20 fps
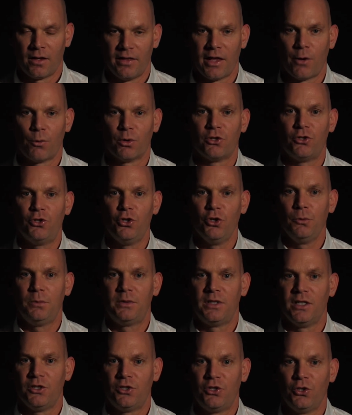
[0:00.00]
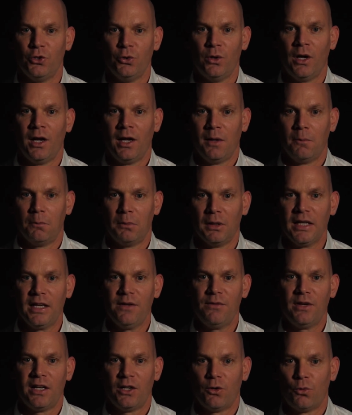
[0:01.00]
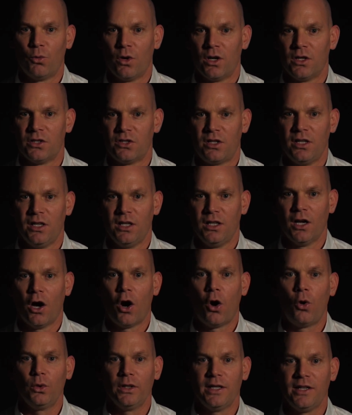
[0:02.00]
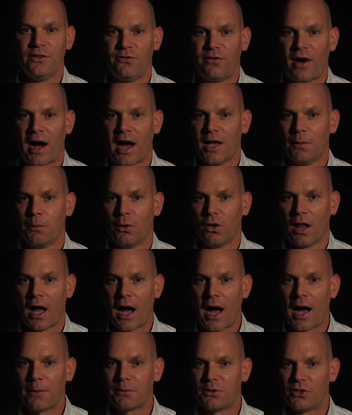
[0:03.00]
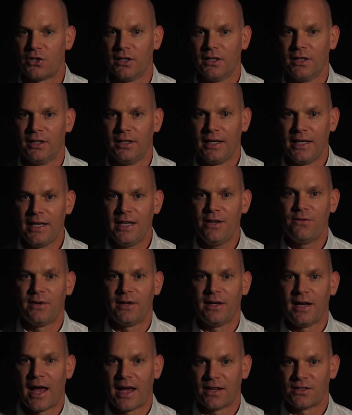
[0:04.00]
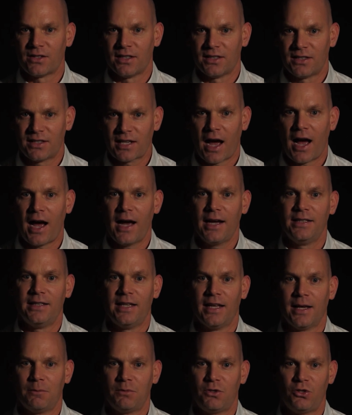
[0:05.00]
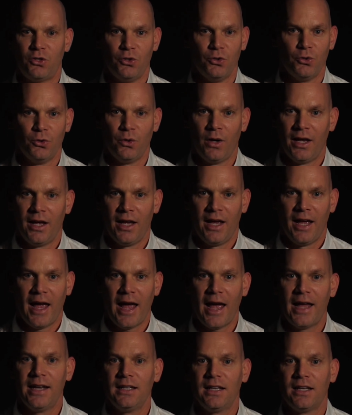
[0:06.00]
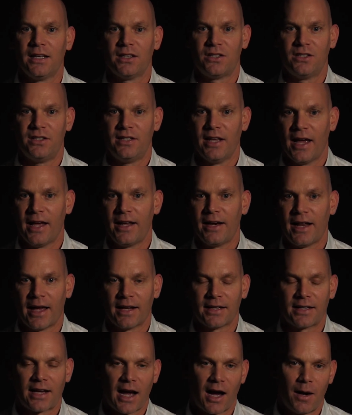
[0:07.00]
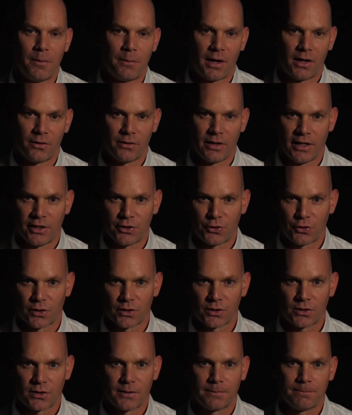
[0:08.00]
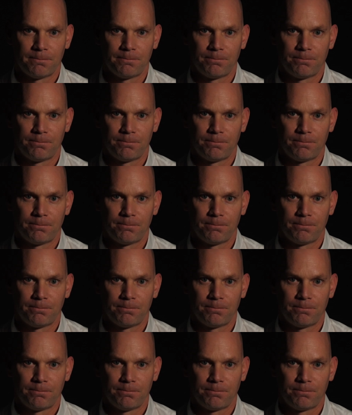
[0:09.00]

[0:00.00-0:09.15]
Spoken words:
They were duped into believing it was the only viable option, even as it tied them to endless debt at compound interest.